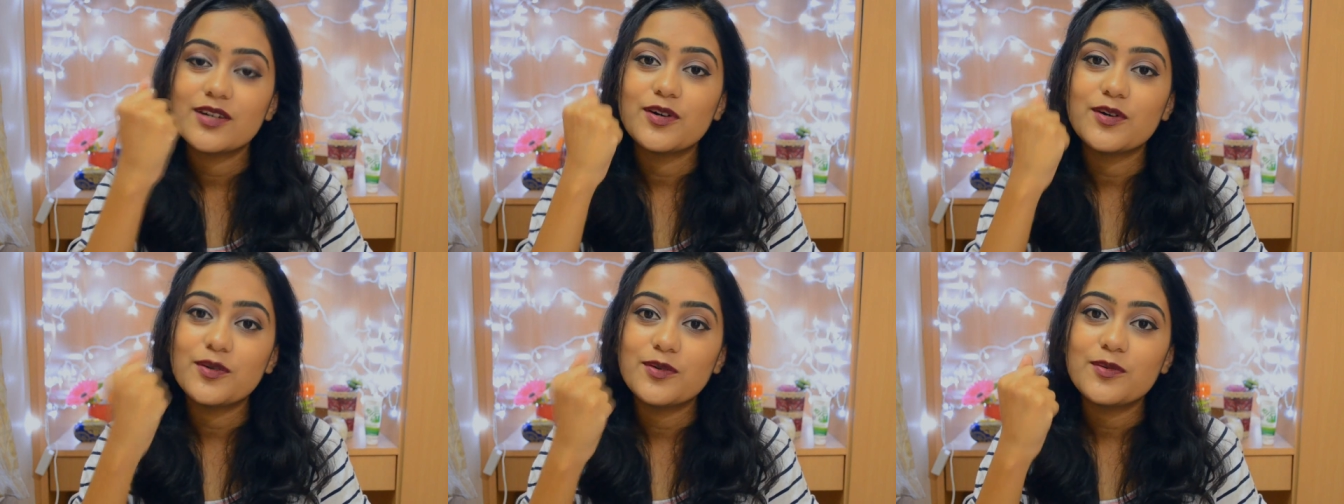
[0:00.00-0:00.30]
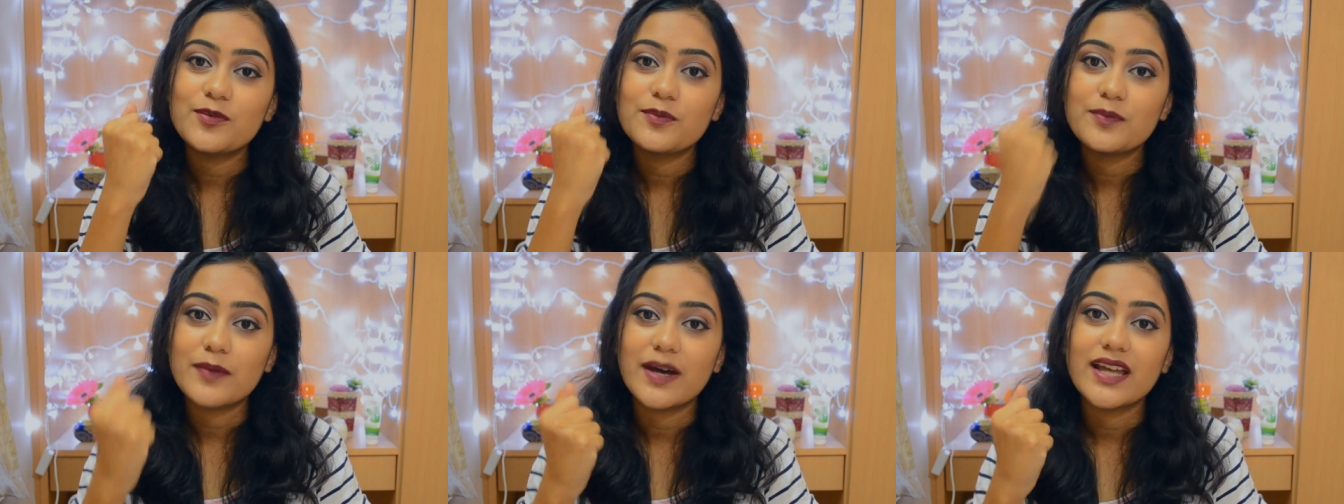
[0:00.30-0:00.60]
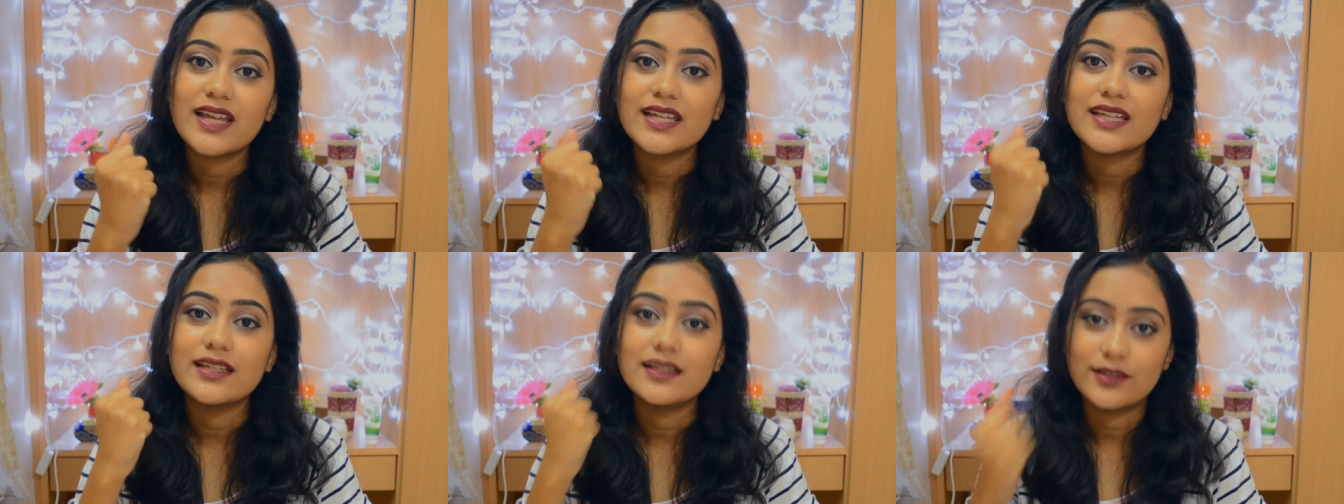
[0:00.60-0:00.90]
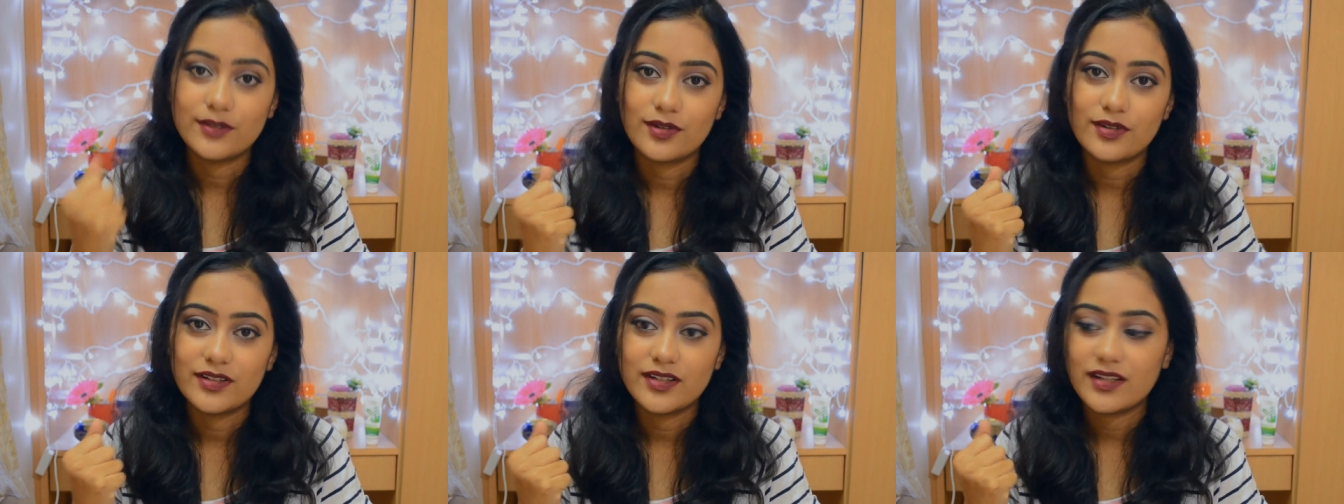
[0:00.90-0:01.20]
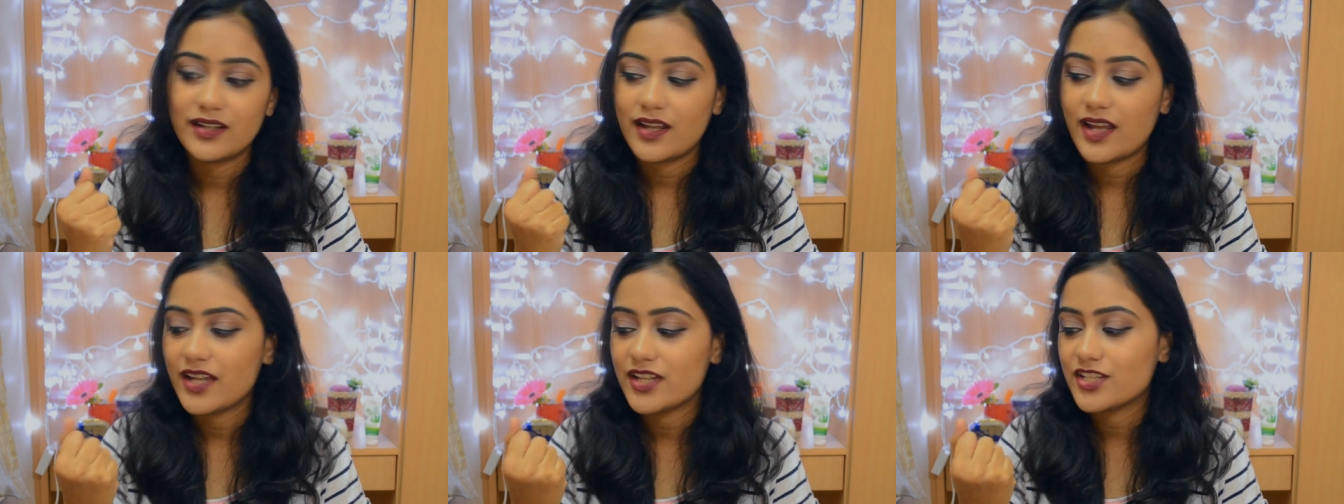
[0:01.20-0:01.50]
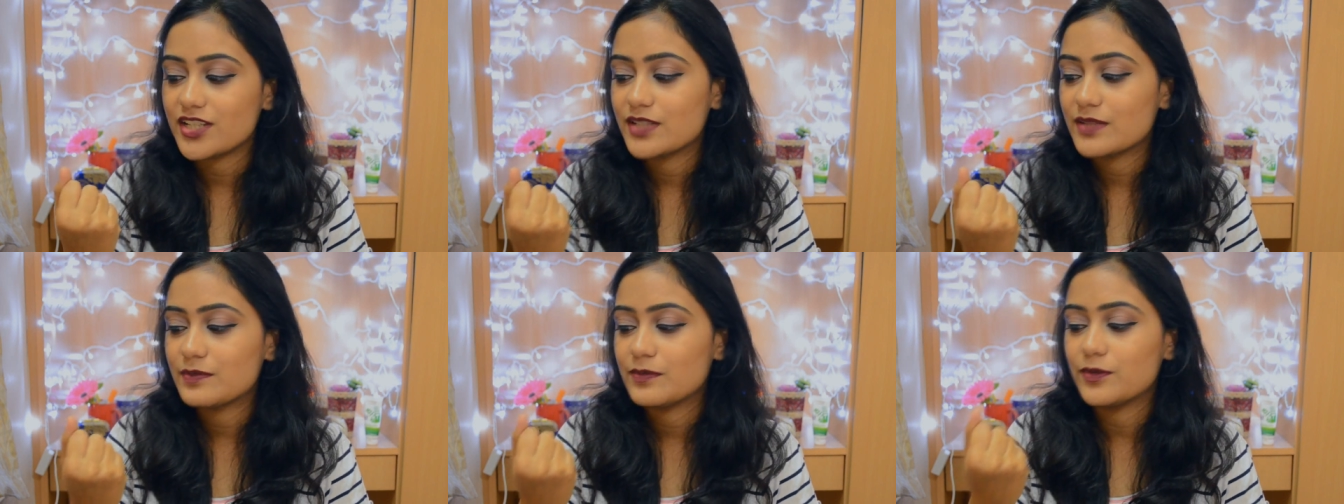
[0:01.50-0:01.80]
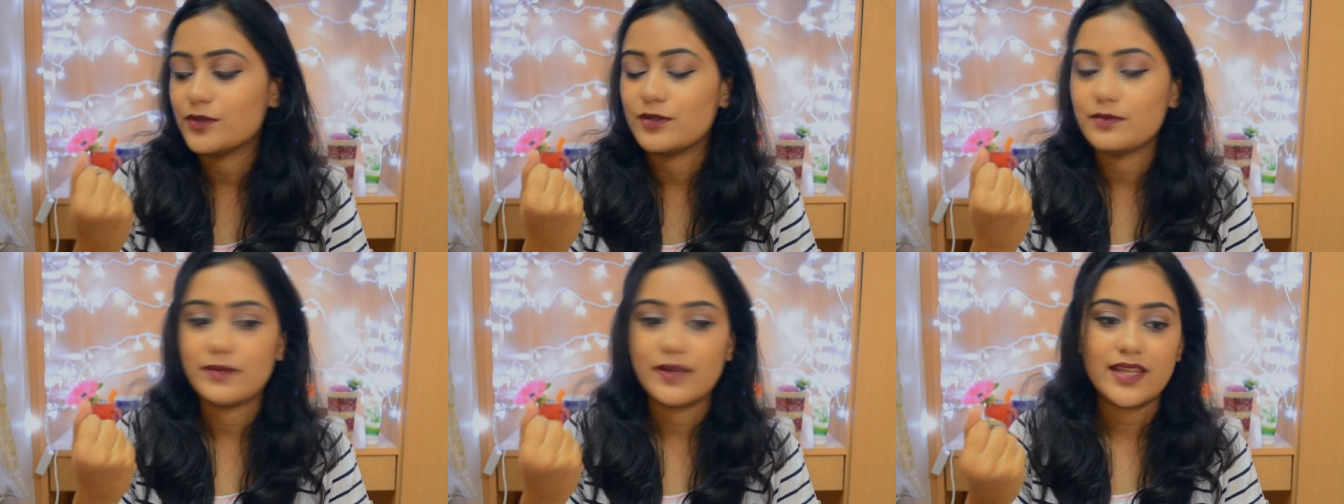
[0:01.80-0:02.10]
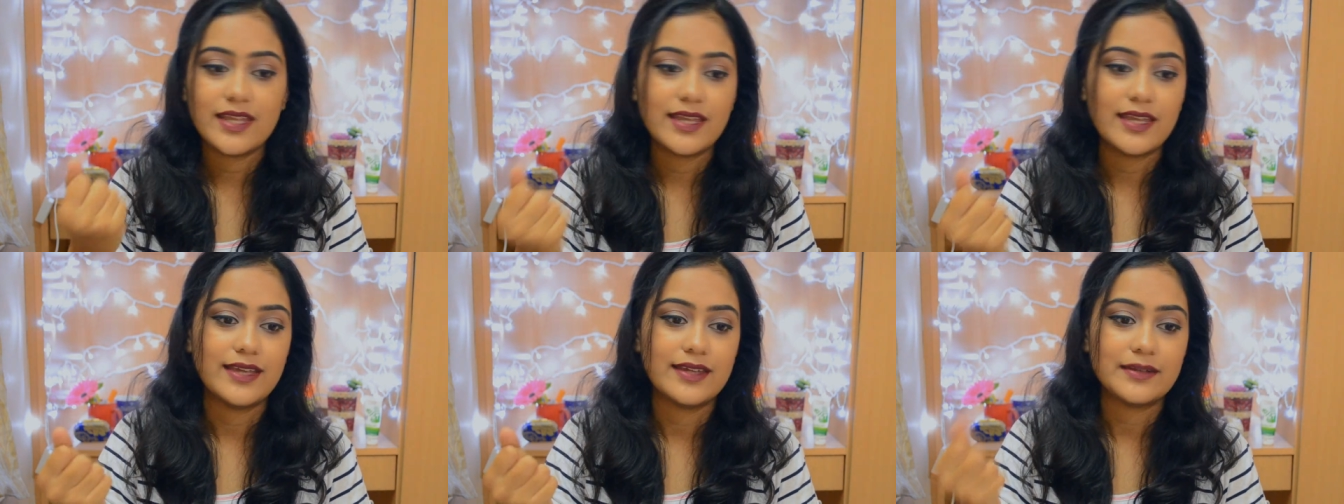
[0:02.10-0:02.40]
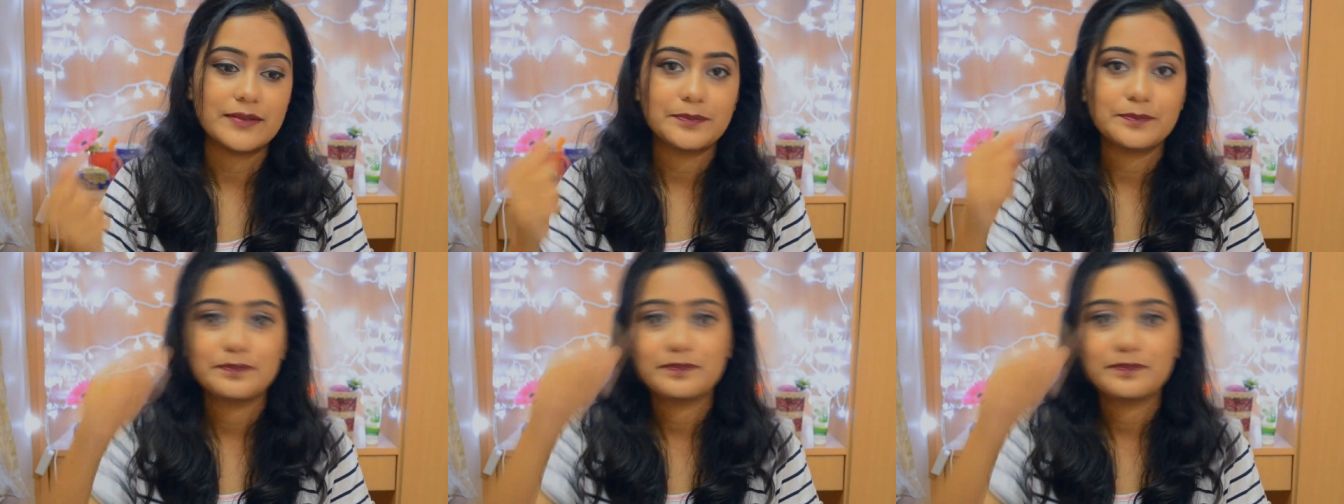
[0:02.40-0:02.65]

oh my god, I just pulled my hair.